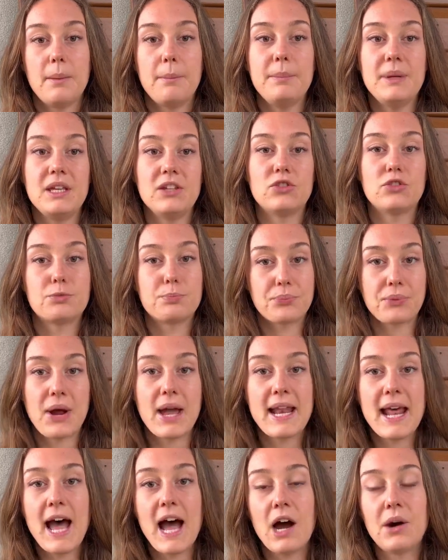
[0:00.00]
be
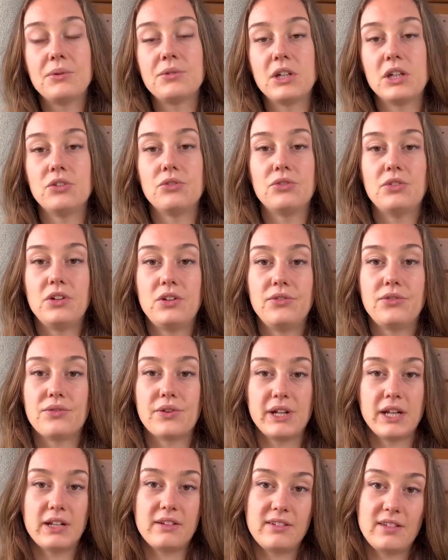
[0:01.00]
spread out into the
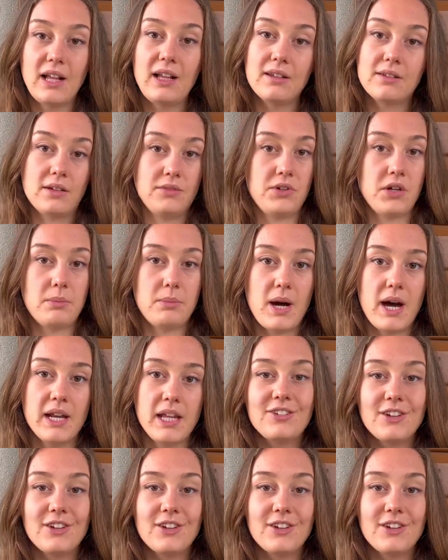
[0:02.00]
different cells of your body.